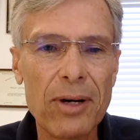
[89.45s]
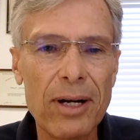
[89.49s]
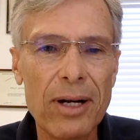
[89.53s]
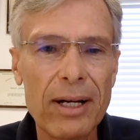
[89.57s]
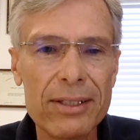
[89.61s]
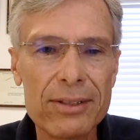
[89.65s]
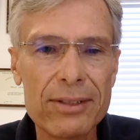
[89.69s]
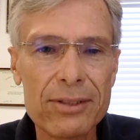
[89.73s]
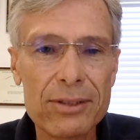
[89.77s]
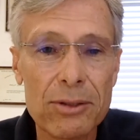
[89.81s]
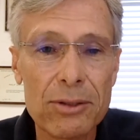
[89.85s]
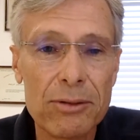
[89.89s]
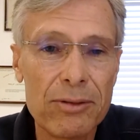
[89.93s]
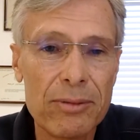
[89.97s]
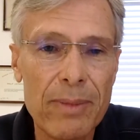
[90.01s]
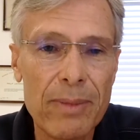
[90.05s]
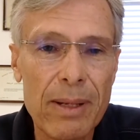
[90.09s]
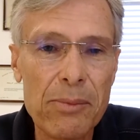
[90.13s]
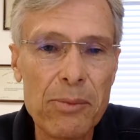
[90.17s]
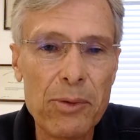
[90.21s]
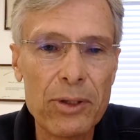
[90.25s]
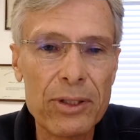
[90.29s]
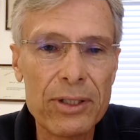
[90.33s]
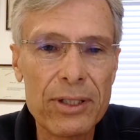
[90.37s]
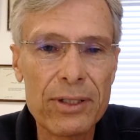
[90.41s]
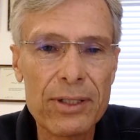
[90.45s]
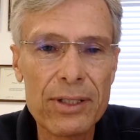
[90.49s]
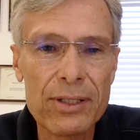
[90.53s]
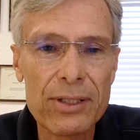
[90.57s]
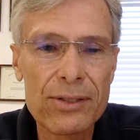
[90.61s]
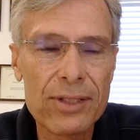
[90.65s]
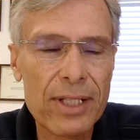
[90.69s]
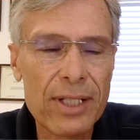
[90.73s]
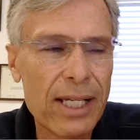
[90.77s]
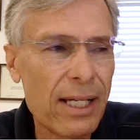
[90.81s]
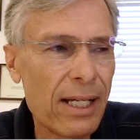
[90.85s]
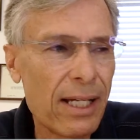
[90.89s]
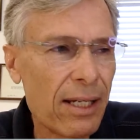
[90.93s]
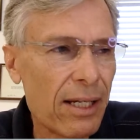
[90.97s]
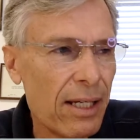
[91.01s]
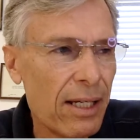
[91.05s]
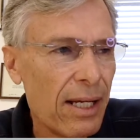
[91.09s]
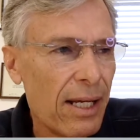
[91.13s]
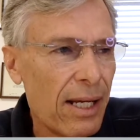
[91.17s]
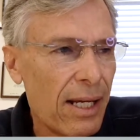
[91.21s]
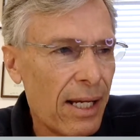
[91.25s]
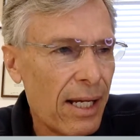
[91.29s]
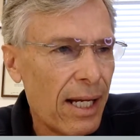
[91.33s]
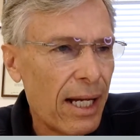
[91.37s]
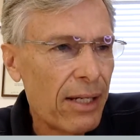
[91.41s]
I still remember it to this day.
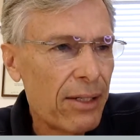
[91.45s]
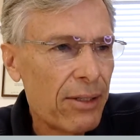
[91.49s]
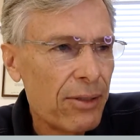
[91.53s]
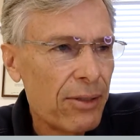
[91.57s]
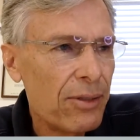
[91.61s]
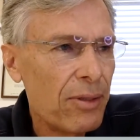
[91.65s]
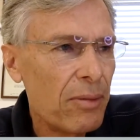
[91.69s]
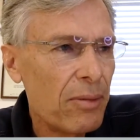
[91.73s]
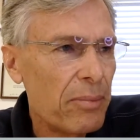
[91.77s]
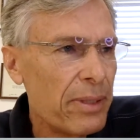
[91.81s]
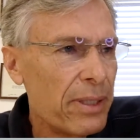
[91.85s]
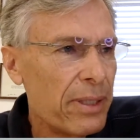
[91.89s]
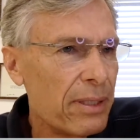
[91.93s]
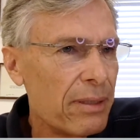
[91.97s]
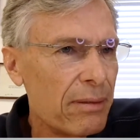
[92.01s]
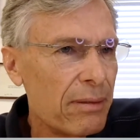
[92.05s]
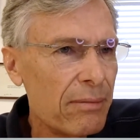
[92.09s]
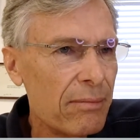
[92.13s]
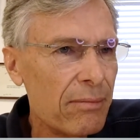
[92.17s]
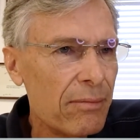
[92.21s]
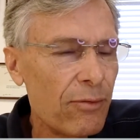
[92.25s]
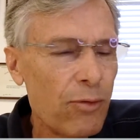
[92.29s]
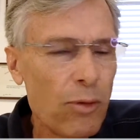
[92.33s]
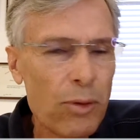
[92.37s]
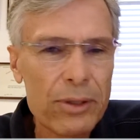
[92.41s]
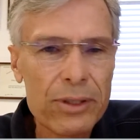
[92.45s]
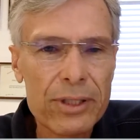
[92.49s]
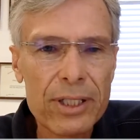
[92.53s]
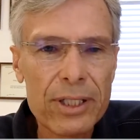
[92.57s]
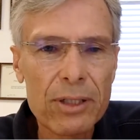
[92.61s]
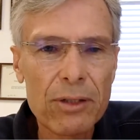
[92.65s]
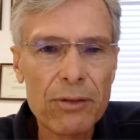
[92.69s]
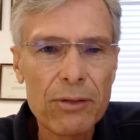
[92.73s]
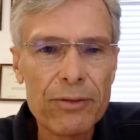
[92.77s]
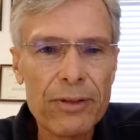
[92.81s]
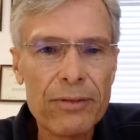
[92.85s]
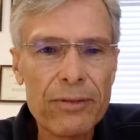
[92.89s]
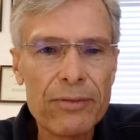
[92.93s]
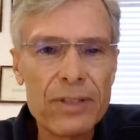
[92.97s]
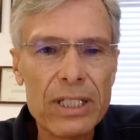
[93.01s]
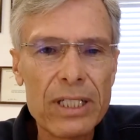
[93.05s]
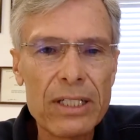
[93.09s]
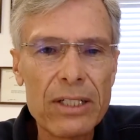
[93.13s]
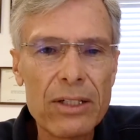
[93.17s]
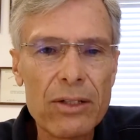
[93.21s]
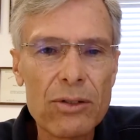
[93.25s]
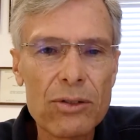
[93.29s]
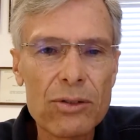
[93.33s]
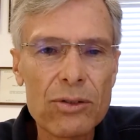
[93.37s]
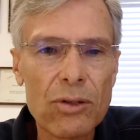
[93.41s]
I couldn't have been 14 or
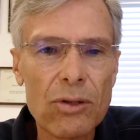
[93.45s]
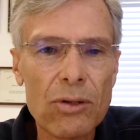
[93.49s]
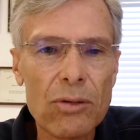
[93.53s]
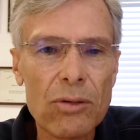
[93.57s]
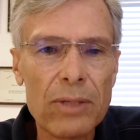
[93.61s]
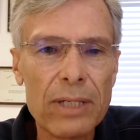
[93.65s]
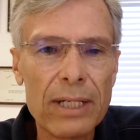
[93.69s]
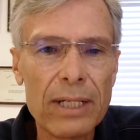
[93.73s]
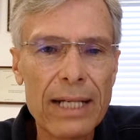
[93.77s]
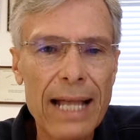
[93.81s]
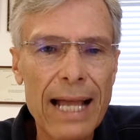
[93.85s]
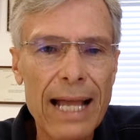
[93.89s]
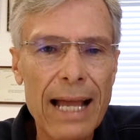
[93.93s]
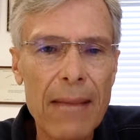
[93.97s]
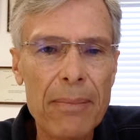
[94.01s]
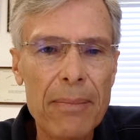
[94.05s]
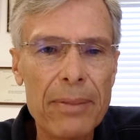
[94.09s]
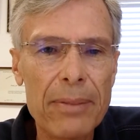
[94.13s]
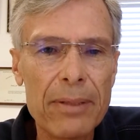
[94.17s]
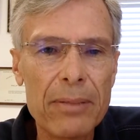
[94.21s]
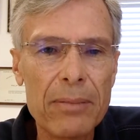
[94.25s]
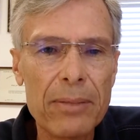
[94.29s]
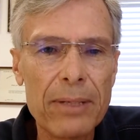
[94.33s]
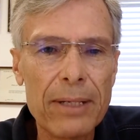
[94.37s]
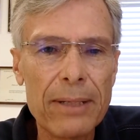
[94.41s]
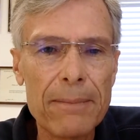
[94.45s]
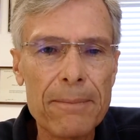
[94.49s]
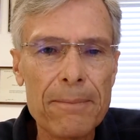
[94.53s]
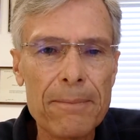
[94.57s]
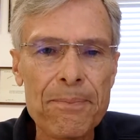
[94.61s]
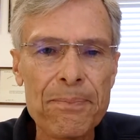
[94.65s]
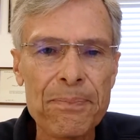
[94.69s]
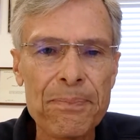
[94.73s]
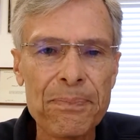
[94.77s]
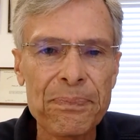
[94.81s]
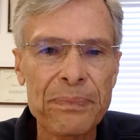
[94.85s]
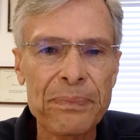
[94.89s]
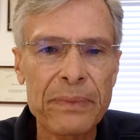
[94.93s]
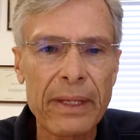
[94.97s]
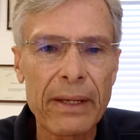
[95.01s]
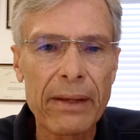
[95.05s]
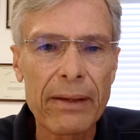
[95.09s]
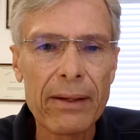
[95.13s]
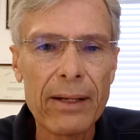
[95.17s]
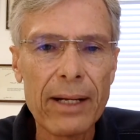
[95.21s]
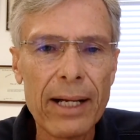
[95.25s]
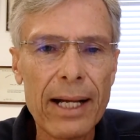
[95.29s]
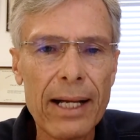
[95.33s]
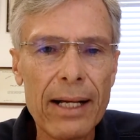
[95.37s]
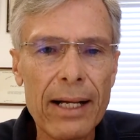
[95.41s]
15 years old when it happened, but
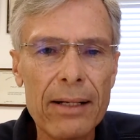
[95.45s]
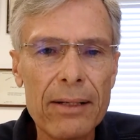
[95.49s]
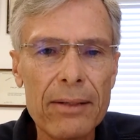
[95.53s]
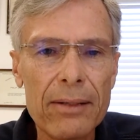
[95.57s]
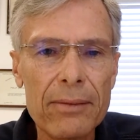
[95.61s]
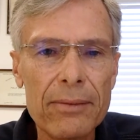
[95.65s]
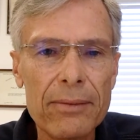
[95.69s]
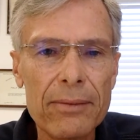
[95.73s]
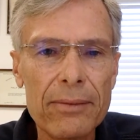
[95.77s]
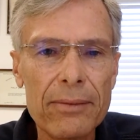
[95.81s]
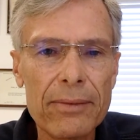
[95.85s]
uh,